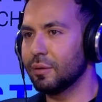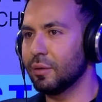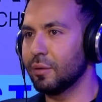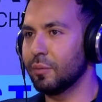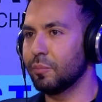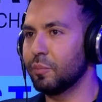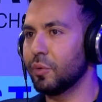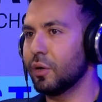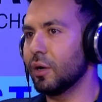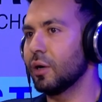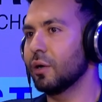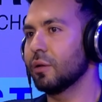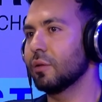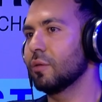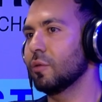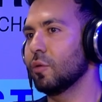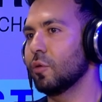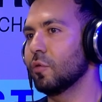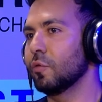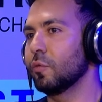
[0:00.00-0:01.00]
a
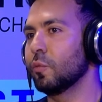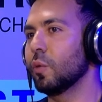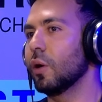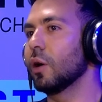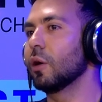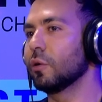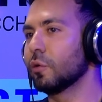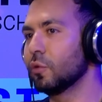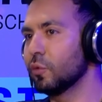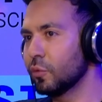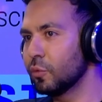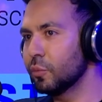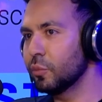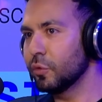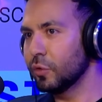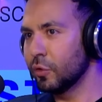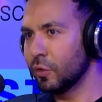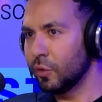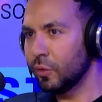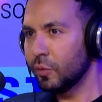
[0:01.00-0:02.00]
part of one
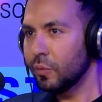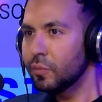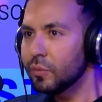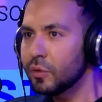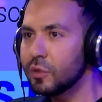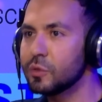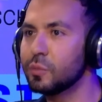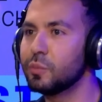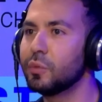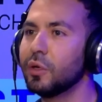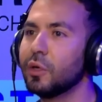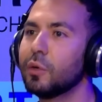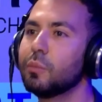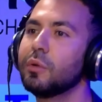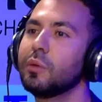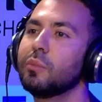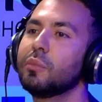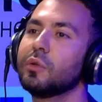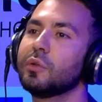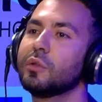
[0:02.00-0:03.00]
group, you know, it's bring
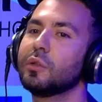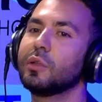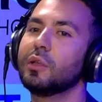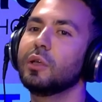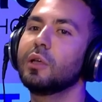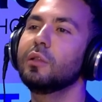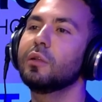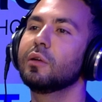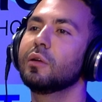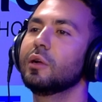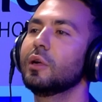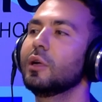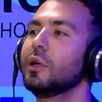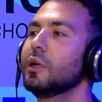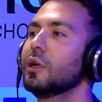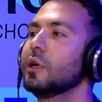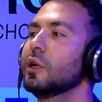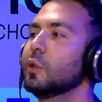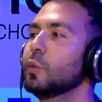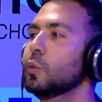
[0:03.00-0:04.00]
people together.
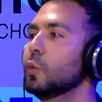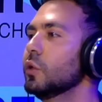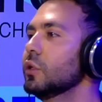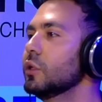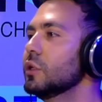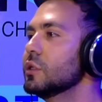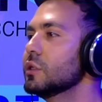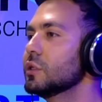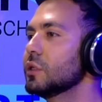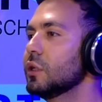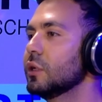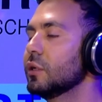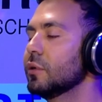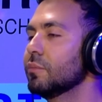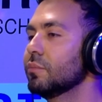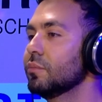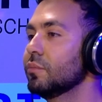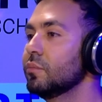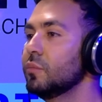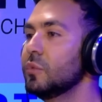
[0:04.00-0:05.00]
And what is
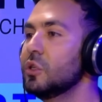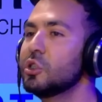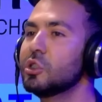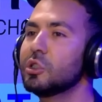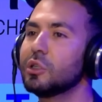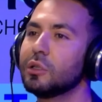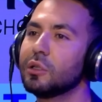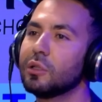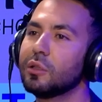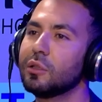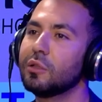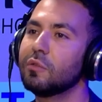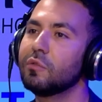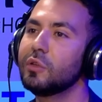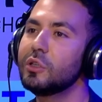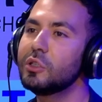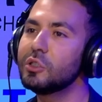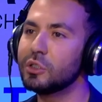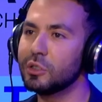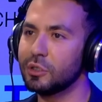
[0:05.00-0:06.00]
the mission and the
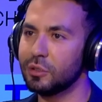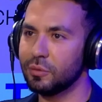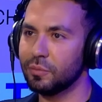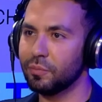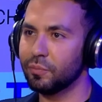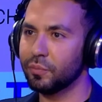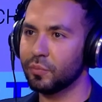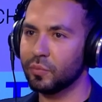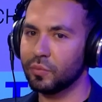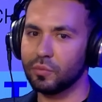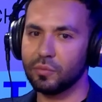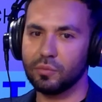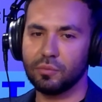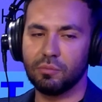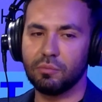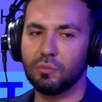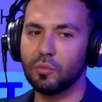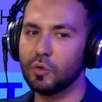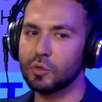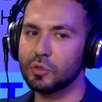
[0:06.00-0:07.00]
vision?
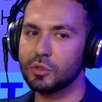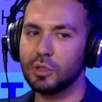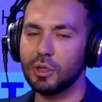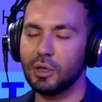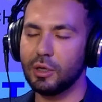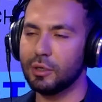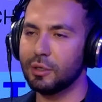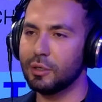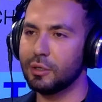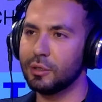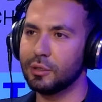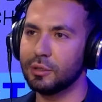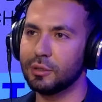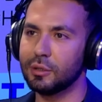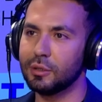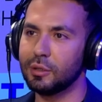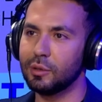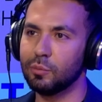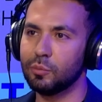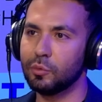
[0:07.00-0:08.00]
Most like
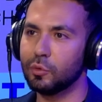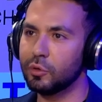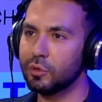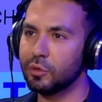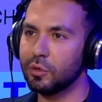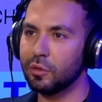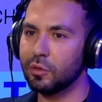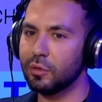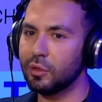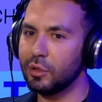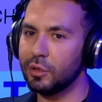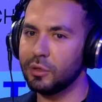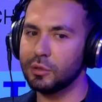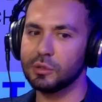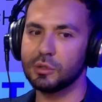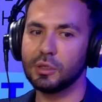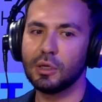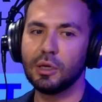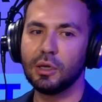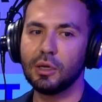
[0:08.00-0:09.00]
important
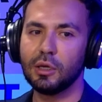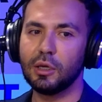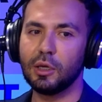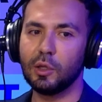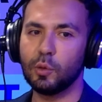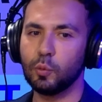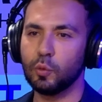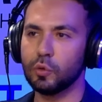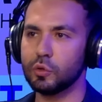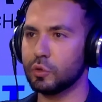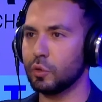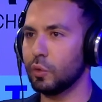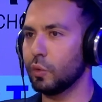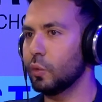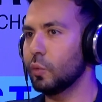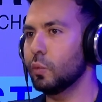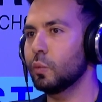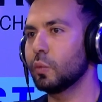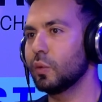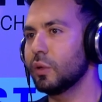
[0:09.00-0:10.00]
things. It was
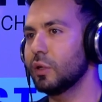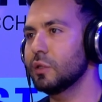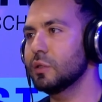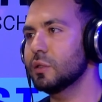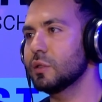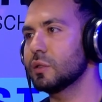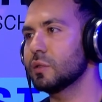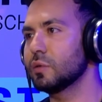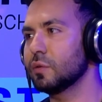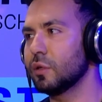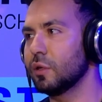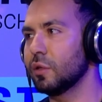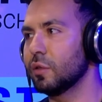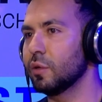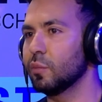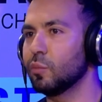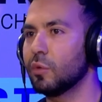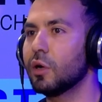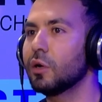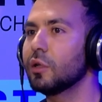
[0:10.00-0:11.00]
always
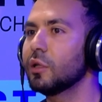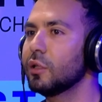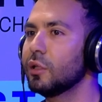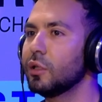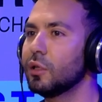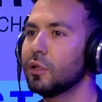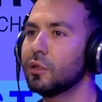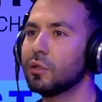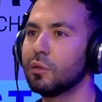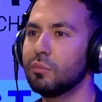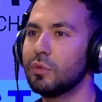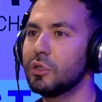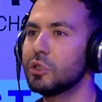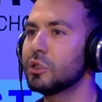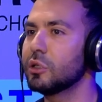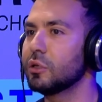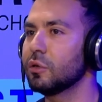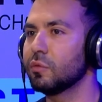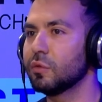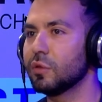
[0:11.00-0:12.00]
in the marketing, the
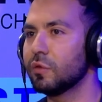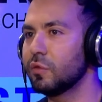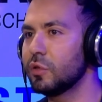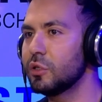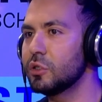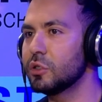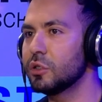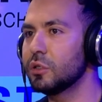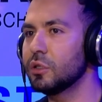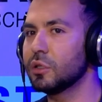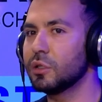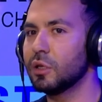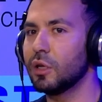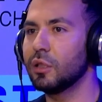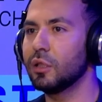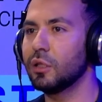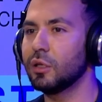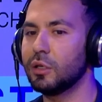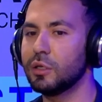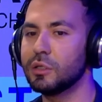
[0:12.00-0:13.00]
mission of the vision, and
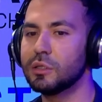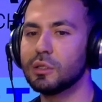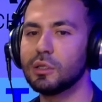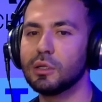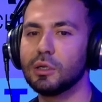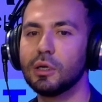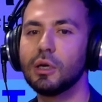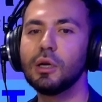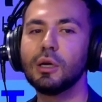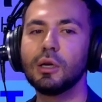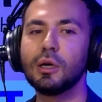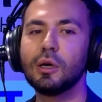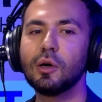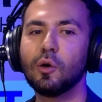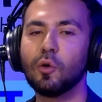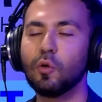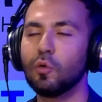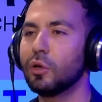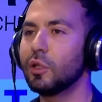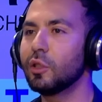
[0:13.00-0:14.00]
I think is the
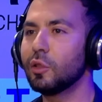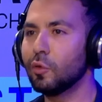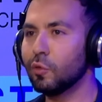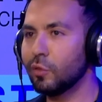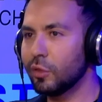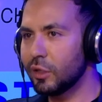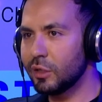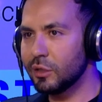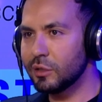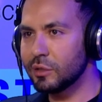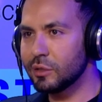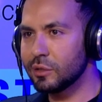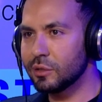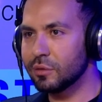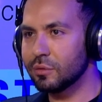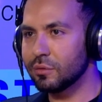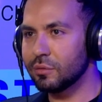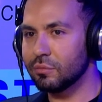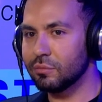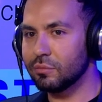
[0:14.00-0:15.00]
only two things